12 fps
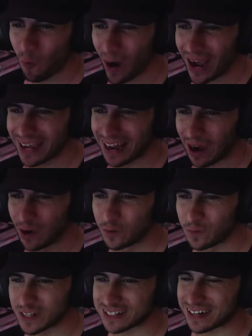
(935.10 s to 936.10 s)
white
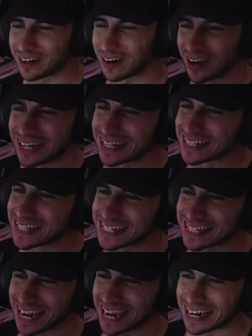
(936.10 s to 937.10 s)
outfits are going
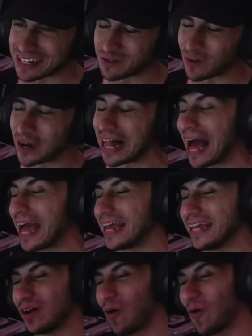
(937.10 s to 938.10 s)
insane as well.
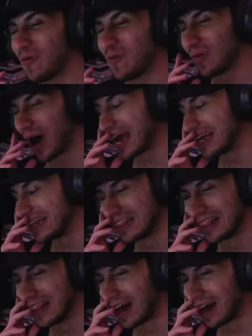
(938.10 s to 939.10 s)
I
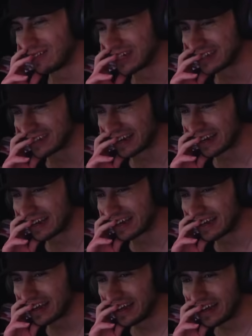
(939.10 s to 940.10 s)
love the styling.